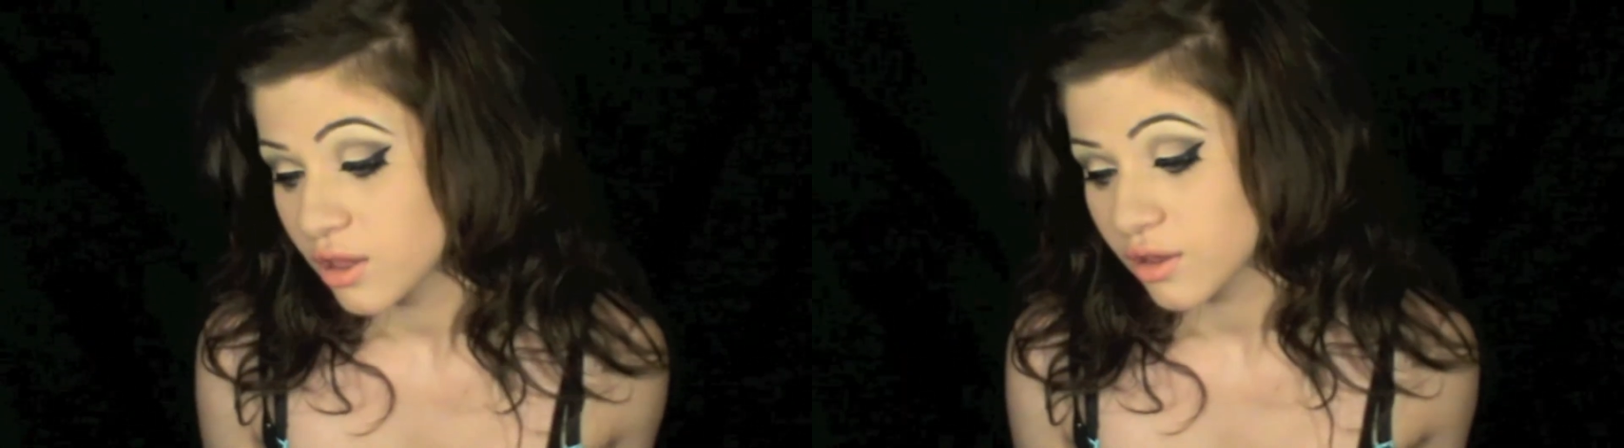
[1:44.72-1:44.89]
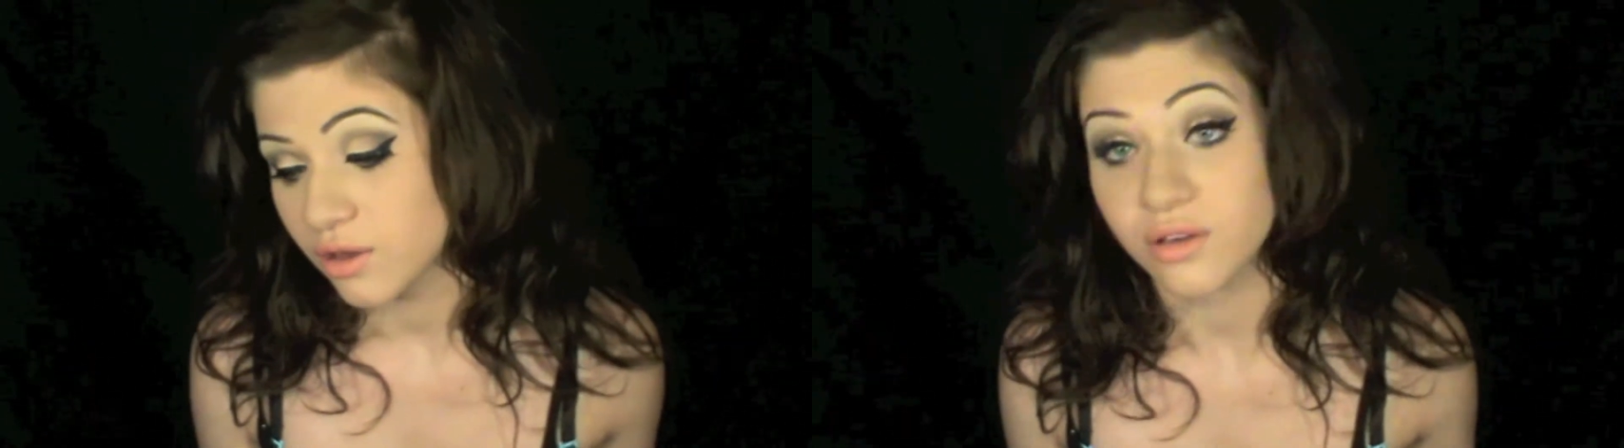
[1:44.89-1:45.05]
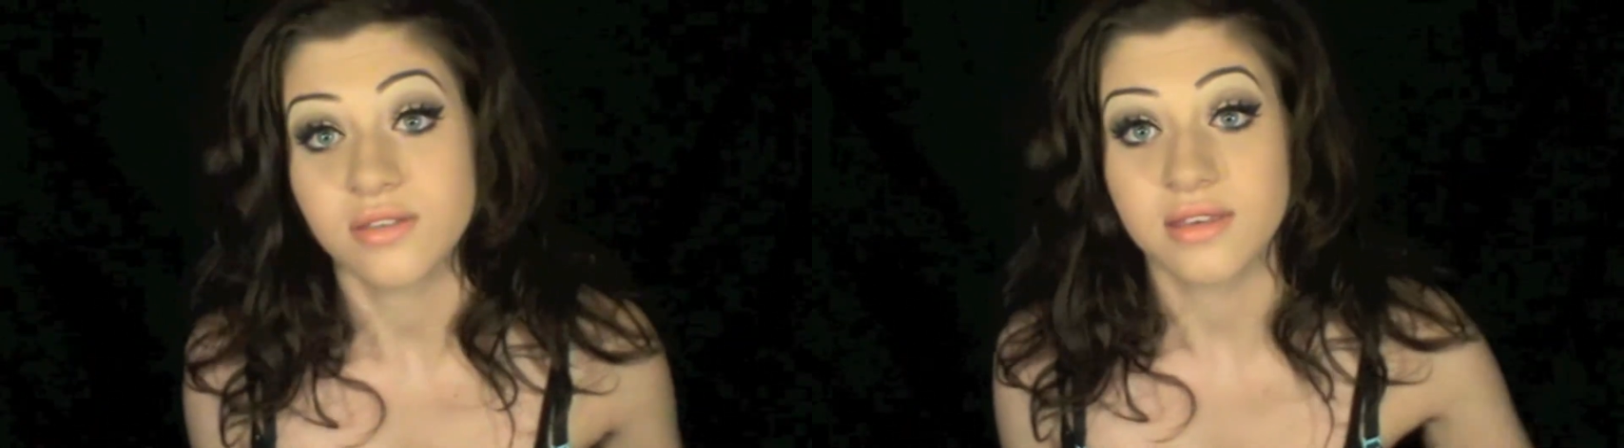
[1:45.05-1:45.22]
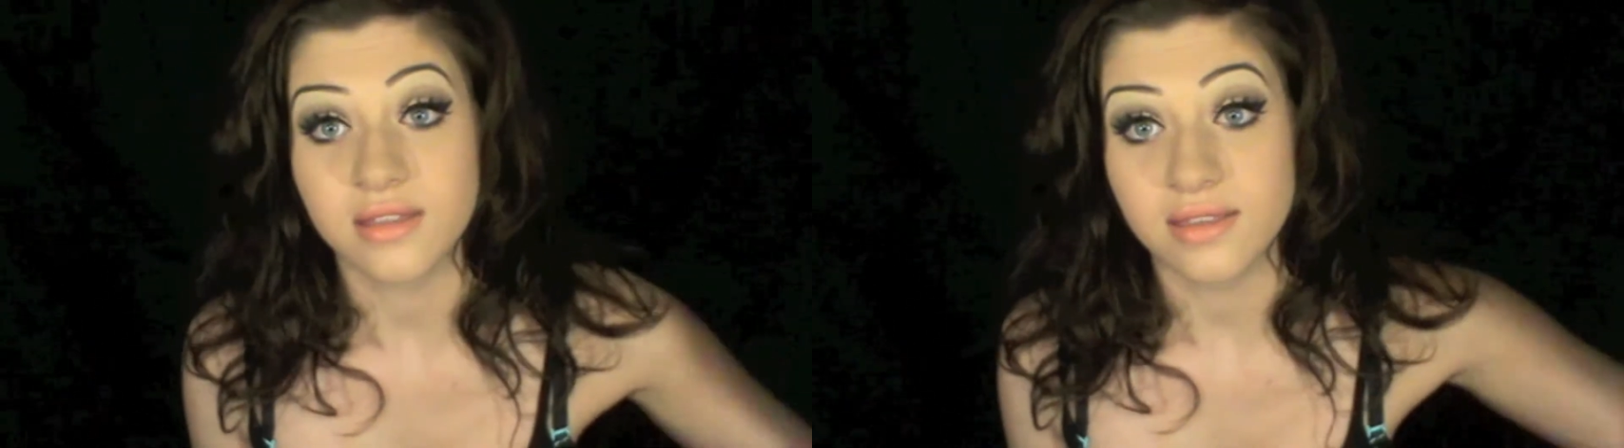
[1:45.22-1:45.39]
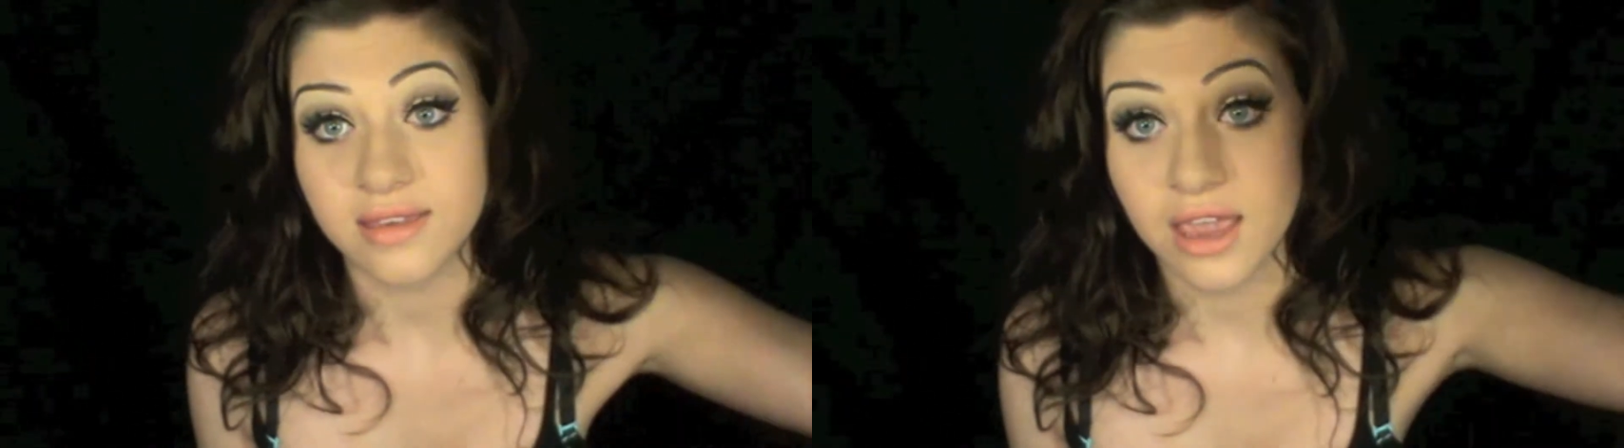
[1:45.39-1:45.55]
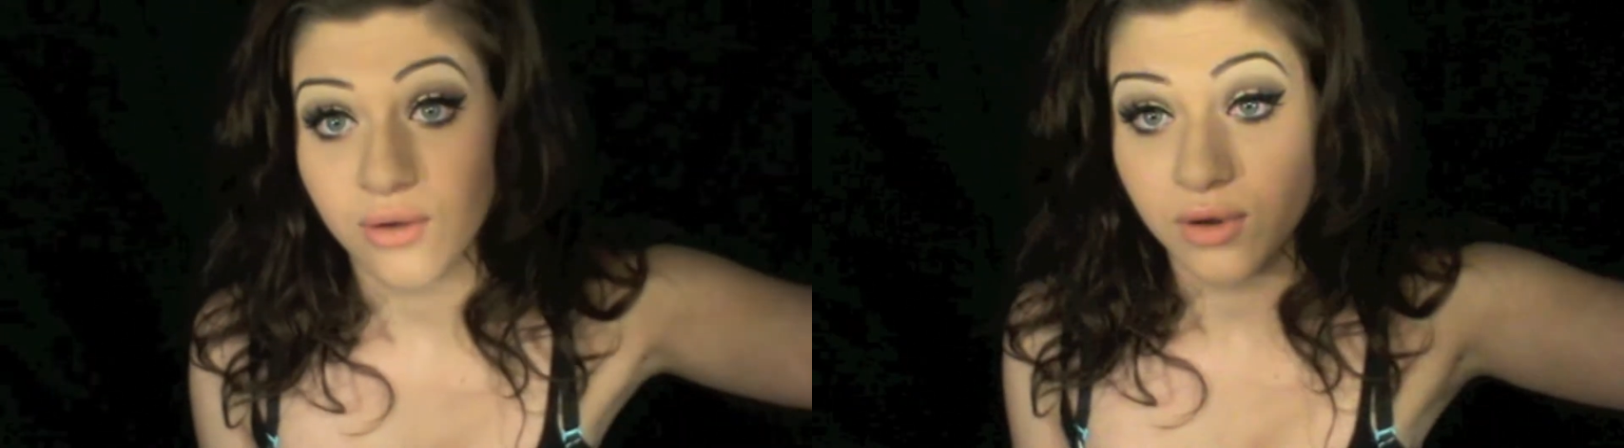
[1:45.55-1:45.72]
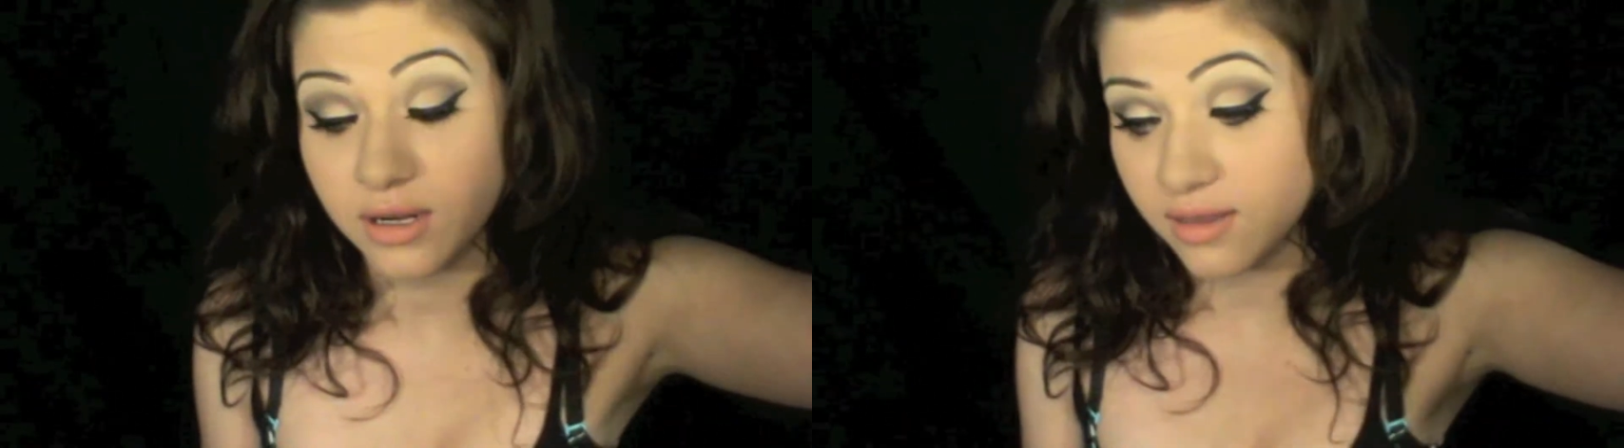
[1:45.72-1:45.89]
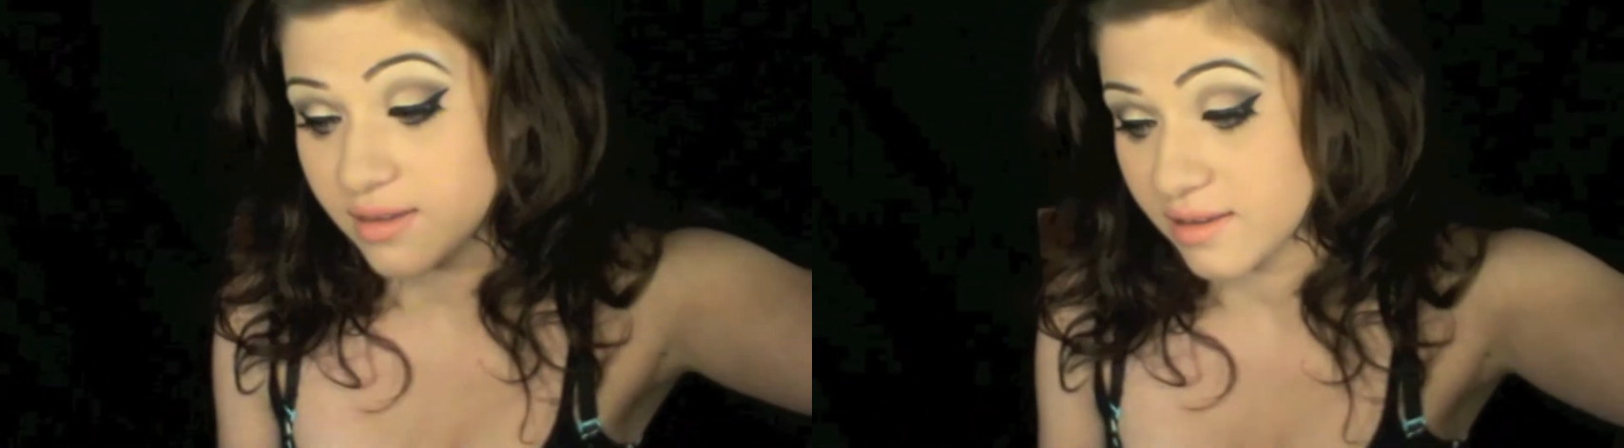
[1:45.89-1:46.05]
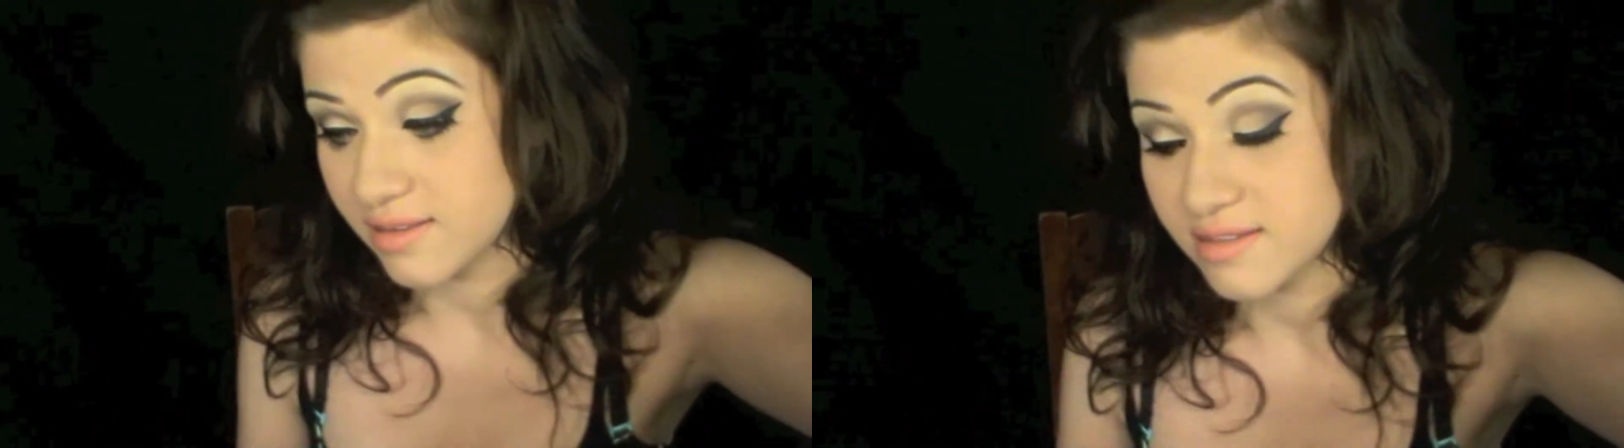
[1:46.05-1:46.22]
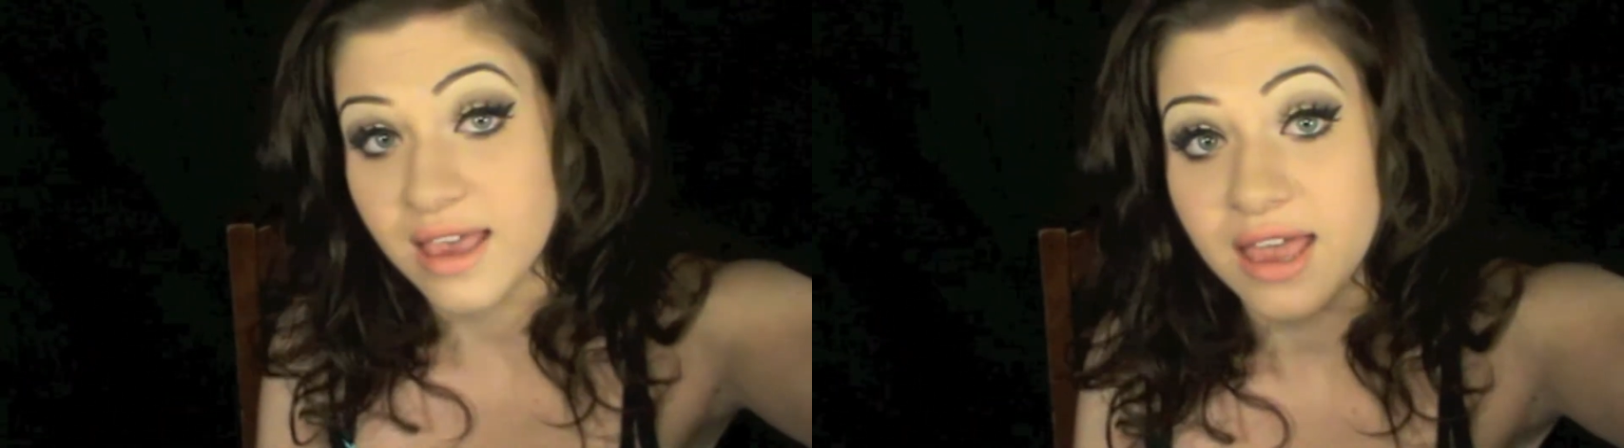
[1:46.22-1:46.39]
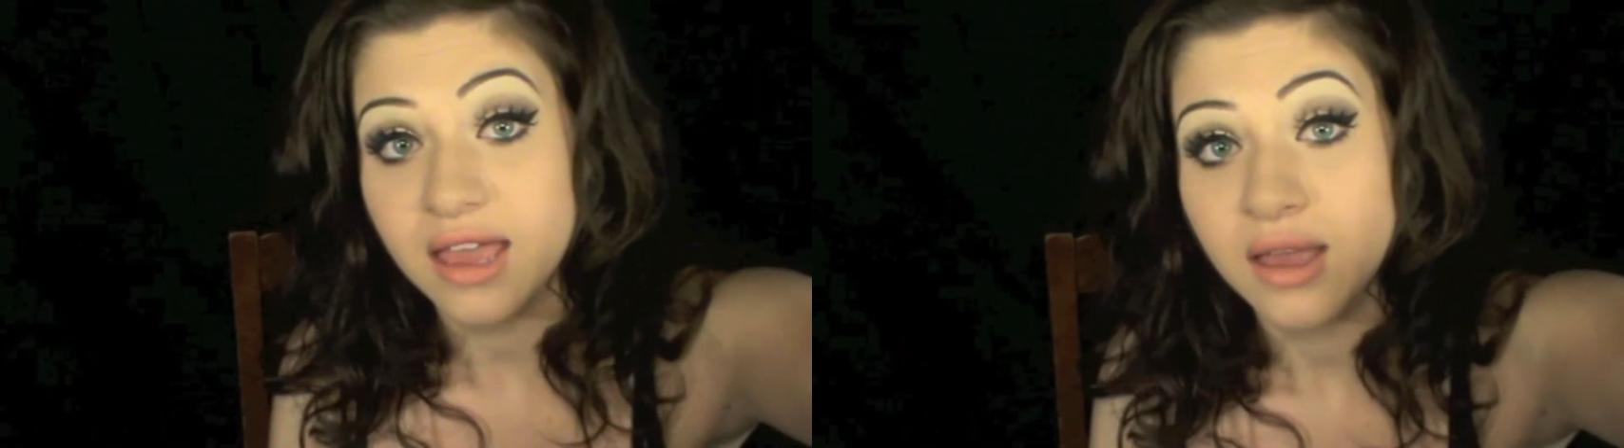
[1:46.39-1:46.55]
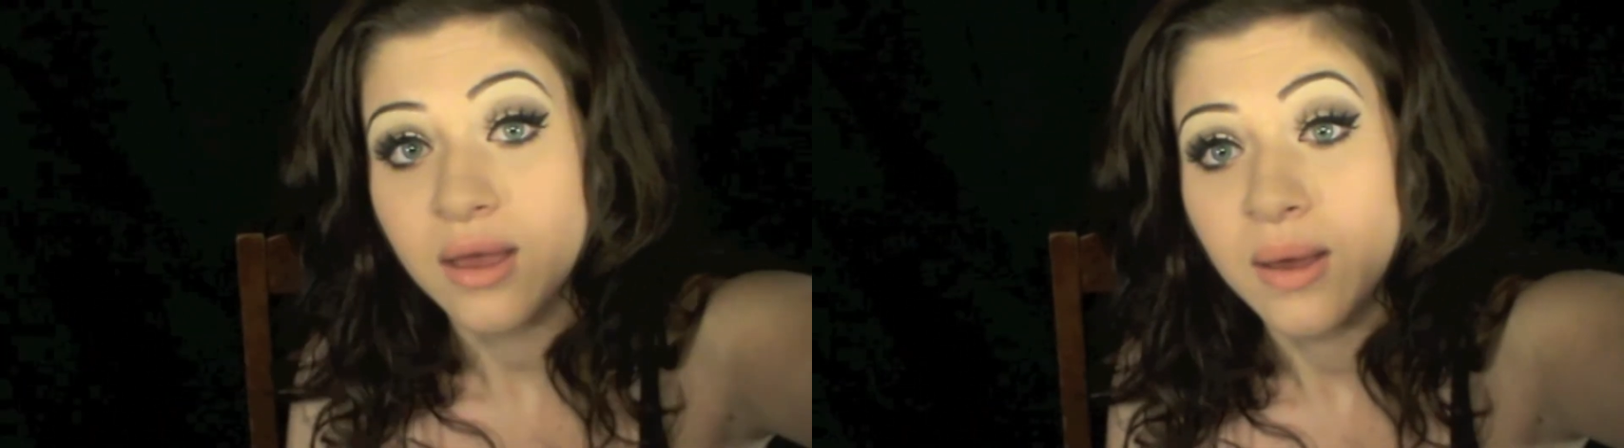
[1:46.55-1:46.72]
because in the day one it does
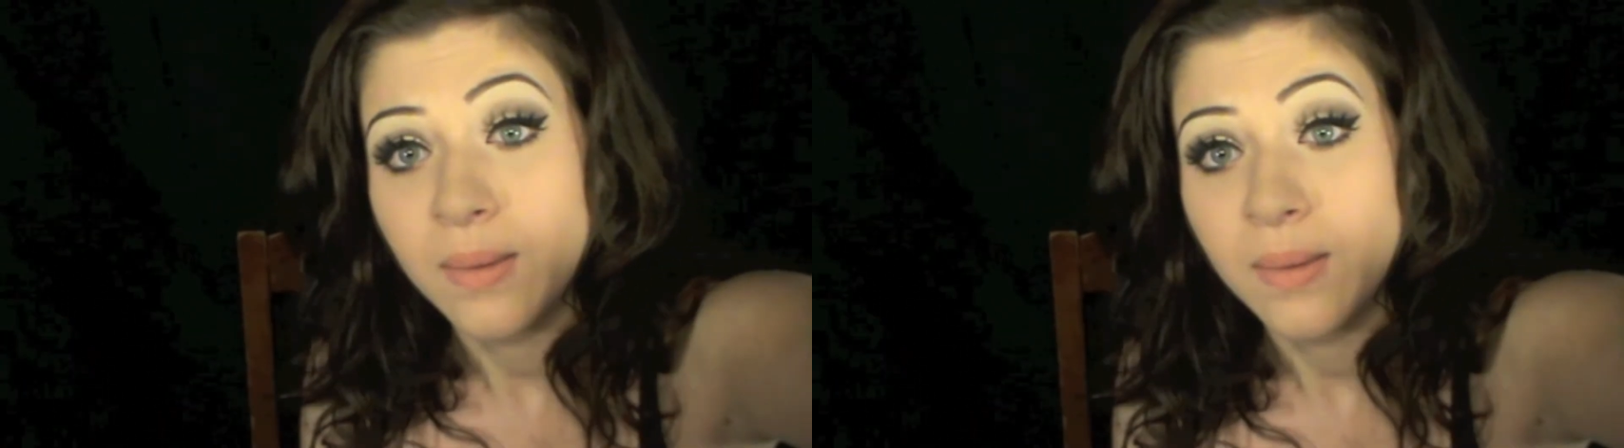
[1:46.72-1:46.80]
say,